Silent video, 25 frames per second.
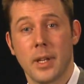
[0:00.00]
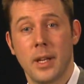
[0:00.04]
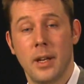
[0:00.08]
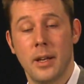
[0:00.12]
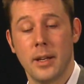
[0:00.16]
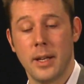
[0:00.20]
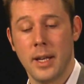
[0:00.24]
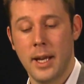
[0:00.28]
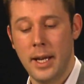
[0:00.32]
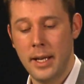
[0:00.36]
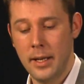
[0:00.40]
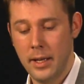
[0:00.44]

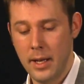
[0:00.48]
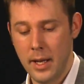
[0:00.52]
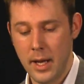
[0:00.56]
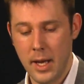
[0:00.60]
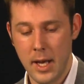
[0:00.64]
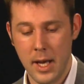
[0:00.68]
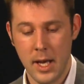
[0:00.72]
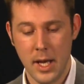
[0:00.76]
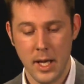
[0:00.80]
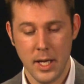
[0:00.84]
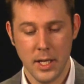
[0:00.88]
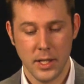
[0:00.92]
Okay?
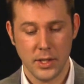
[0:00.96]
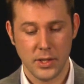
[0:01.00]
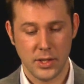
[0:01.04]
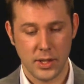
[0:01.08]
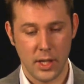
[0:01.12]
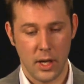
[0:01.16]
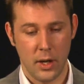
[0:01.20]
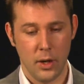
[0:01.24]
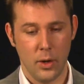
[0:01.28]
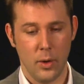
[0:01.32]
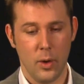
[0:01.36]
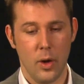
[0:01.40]

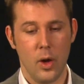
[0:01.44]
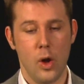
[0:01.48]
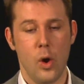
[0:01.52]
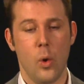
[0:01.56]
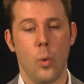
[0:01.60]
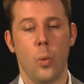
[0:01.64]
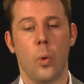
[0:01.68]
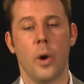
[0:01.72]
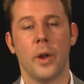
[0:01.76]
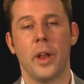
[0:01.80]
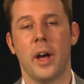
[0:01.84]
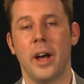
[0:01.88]
So
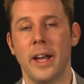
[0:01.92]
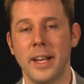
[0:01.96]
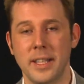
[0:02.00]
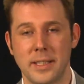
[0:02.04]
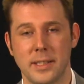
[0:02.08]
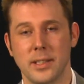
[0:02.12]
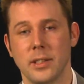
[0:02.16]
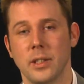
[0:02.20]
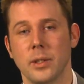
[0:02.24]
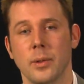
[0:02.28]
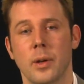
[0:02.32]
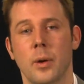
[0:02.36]
what I
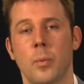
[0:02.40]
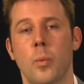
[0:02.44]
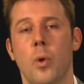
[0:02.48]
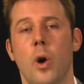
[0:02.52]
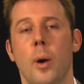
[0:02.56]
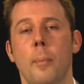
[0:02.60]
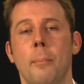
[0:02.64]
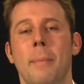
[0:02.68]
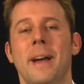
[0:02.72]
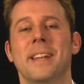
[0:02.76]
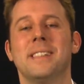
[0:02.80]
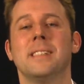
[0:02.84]
do and
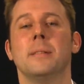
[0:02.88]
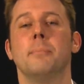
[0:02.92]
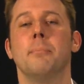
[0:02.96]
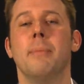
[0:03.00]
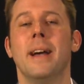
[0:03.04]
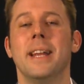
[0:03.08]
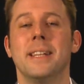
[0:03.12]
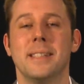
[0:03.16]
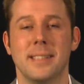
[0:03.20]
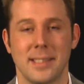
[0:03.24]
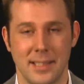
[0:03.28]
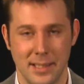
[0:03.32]
what
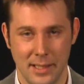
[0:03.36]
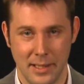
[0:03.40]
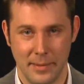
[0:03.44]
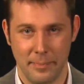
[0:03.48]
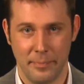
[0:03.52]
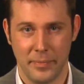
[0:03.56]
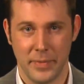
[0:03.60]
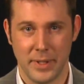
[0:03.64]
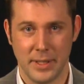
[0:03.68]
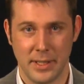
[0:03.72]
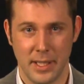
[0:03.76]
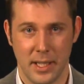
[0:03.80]

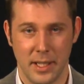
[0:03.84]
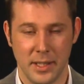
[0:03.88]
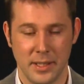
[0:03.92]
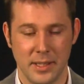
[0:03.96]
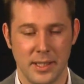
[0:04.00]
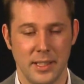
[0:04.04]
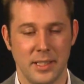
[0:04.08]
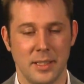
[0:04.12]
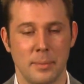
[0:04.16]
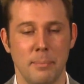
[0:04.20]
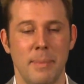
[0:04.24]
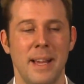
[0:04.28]
meta-medicine
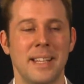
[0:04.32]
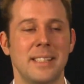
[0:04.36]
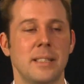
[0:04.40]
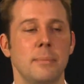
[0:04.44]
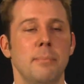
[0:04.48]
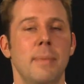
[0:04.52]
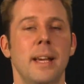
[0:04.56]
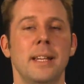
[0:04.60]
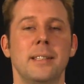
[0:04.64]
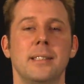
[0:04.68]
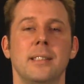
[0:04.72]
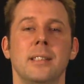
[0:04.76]
does is,
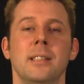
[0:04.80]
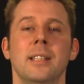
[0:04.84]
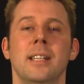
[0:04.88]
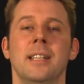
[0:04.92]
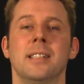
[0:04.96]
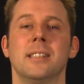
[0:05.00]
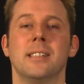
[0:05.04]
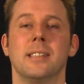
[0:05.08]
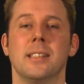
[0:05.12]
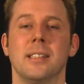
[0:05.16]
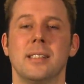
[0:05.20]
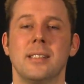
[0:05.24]
meta-medicine
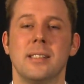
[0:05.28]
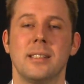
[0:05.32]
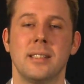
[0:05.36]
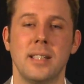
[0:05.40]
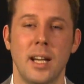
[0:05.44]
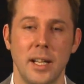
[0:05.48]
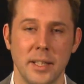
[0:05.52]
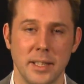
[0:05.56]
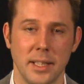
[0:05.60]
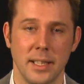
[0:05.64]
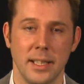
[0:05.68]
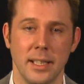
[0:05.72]
is the
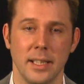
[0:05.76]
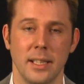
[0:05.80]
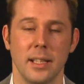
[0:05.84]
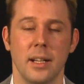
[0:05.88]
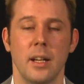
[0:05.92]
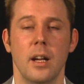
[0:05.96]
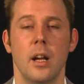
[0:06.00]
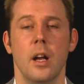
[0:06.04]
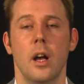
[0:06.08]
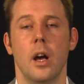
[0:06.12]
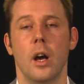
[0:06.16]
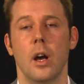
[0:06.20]
study
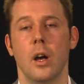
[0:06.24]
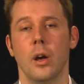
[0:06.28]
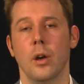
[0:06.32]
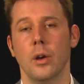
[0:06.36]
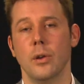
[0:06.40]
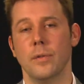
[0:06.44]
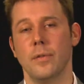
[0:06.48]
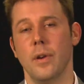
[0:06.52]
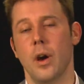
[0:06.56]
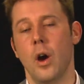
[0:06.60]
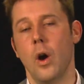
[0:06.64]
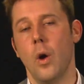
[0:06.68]

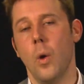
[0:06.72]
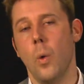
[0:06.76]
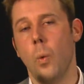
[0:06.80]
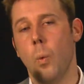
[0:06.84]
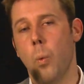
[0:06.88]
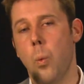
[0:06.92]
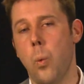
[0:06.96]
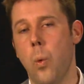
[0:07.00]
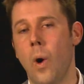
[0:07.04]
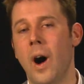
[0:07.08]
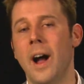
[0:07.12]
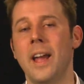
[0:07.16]
of
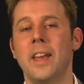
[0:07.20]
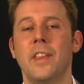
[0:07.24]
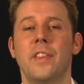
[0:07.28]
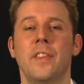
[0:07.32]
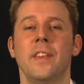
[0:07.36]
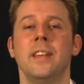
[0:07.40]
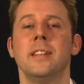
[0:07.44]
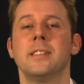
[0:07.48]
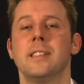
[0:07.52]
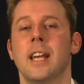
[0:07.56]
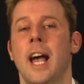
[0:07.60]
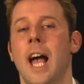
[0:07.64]
why
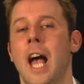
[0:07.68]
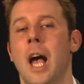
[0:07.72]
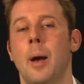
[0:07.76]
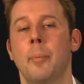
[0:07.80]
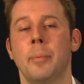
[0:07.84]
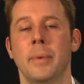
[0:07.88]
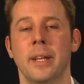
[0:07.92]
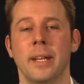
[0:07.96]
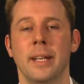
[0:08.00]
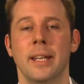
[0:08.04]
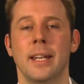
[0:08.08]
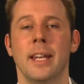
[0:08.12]
things are
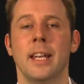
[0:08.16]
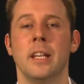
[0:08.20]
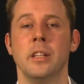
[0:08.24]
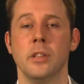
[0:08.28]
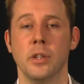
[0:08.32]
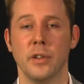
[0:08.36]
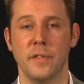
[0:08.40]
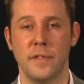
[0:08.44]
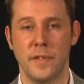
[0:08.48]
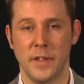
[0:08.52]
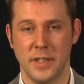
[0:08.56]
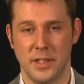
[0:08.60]
happening in
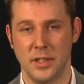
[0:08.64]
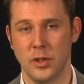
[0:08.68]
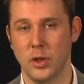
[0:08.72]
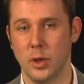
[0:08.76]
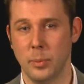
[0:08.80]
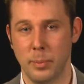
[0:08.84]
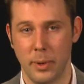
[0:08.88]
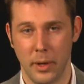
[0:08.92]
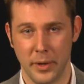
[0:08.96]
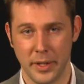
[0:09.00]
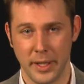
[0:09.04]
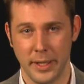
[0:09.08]
your
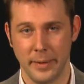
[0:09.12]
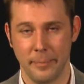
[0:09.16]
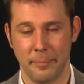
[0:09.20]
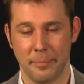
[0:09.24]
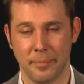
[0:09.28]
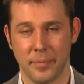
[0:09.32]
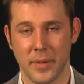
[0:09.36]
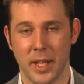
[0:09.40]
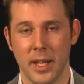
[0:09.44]
physical body.